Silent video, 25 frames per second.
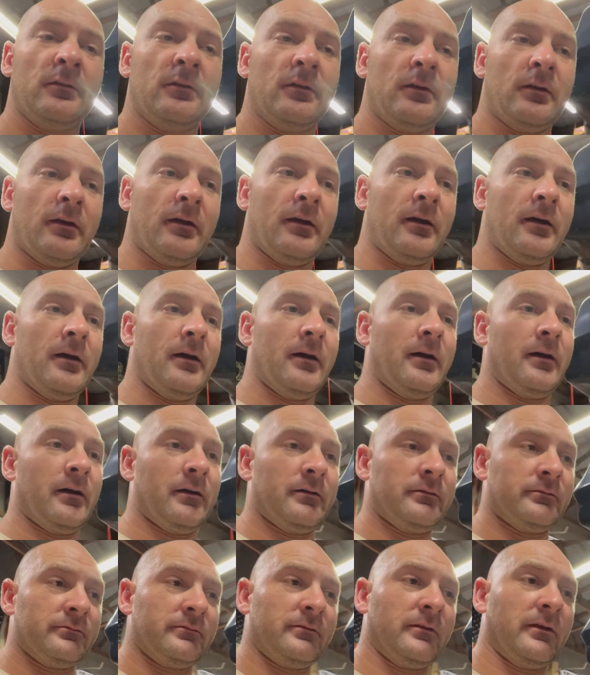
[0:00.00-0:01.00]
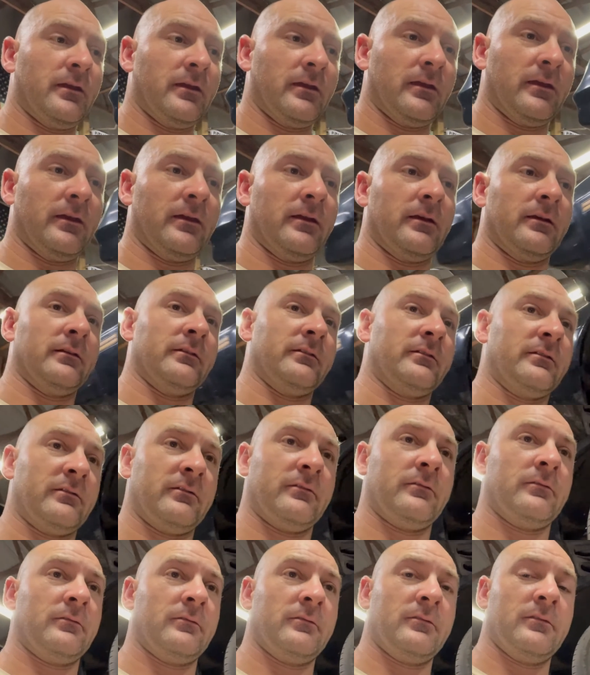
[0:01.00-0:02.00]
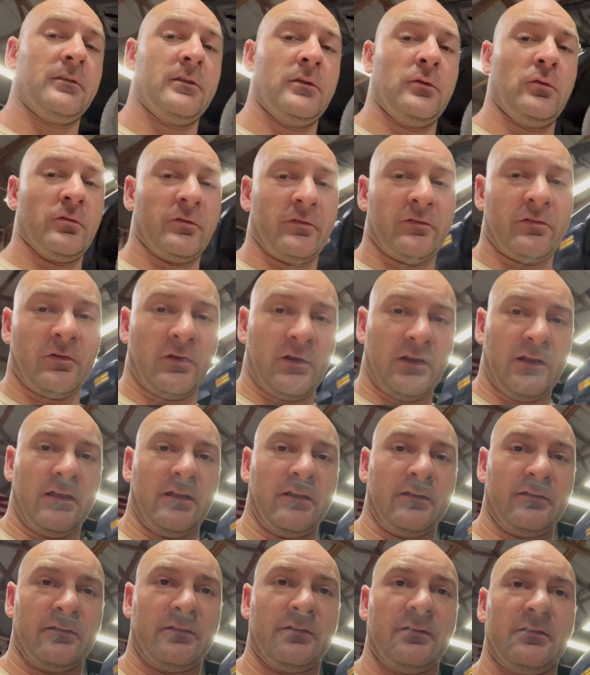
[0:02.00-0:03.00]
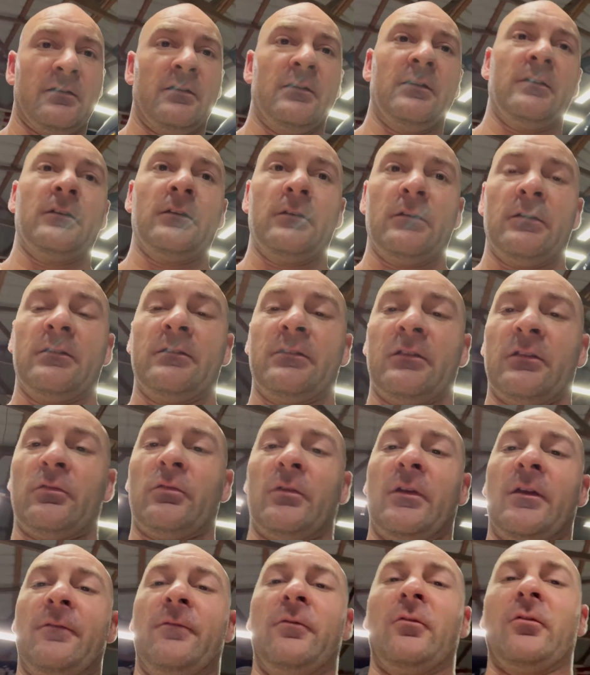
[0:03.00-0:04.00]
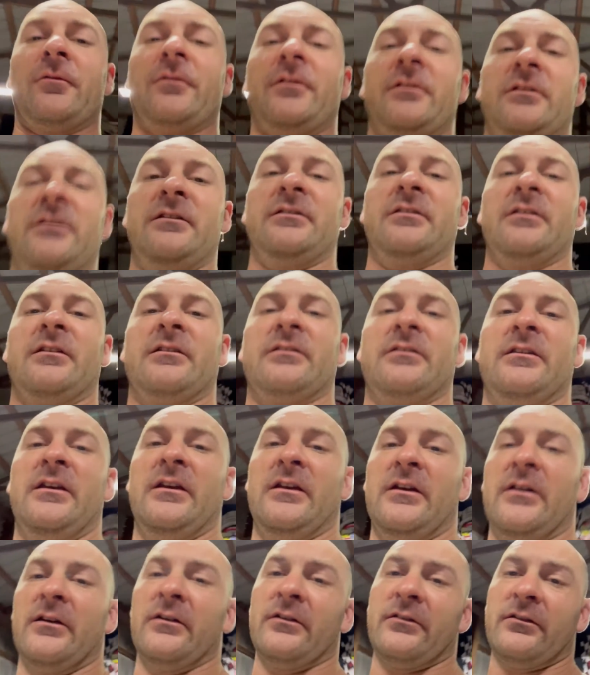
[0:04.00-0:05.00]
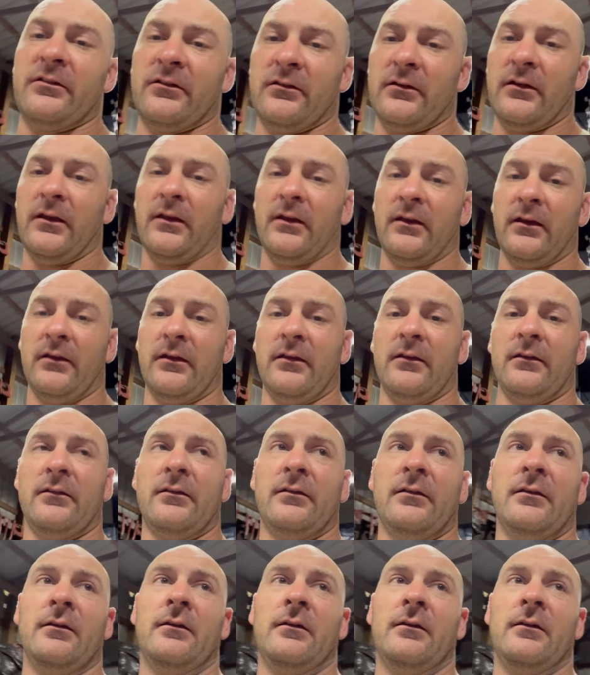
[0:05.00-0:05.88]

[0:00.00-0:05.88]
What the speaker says: and newer trans, since we have 456 gears, and